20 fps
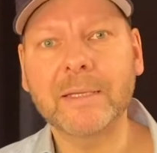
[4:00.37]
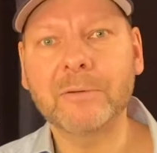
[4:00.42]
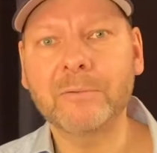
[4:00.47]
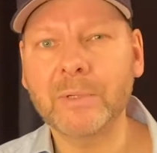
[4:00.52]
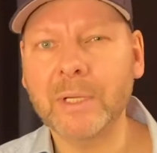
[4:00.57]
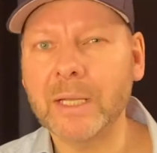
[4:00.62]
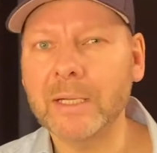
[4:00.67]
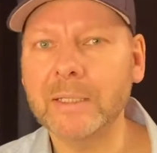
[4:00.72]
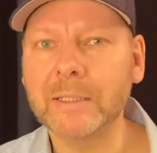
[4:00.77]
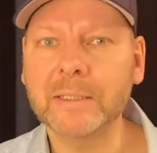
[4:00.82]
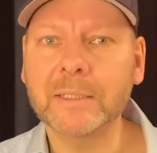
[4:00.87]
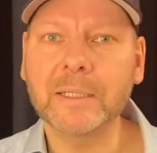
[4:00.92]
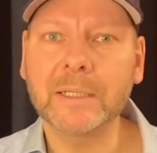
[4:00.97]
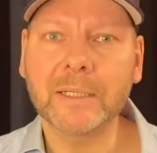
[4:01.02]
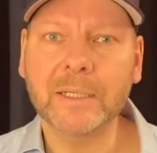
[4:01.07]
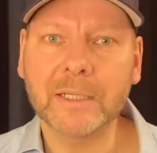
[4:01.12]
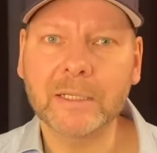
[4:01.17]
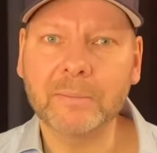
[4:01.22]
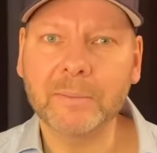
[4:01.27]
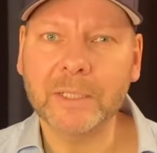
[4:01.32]
reality a
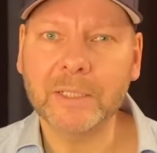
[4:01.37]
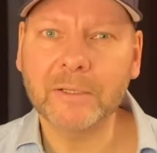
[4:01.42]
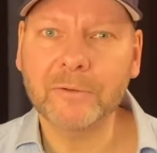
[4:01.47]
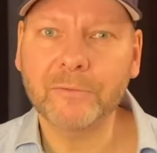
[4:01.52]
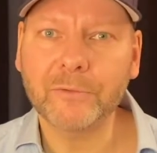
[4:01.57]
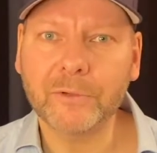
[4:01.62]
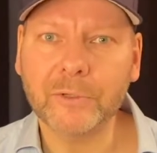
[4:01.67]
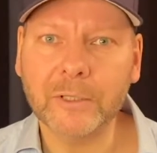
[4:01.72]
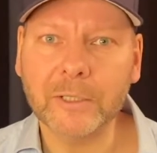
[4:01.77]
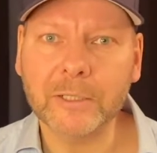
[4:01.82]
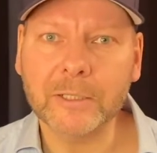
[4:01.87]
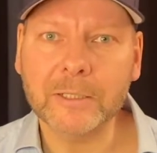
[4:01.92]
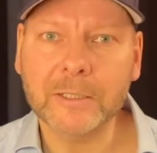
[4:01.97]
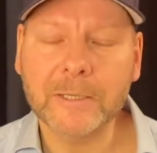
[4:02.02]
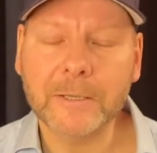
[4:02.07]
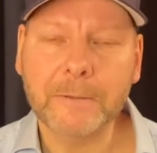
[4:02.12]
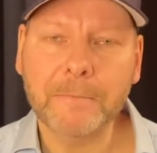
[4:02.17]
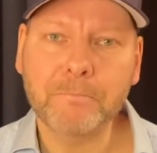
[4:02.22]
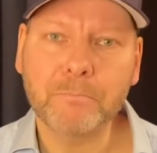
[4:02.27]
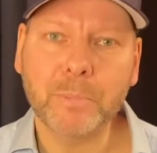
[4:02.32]
little bit different.
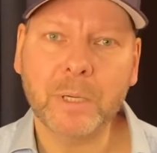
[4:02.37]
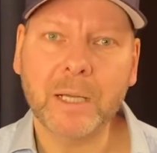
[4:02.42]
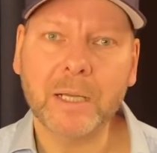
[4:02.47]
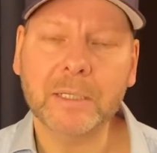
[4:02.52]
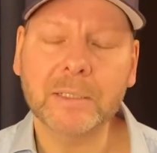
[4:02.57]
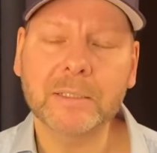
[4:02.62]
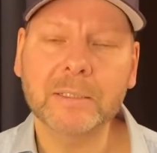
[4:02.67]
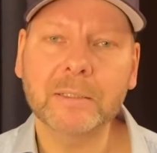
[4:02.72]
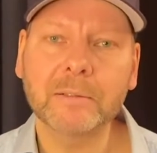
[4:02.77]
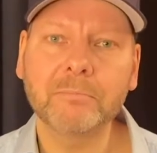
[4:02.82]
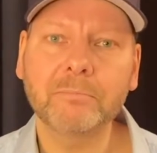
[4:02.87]
But,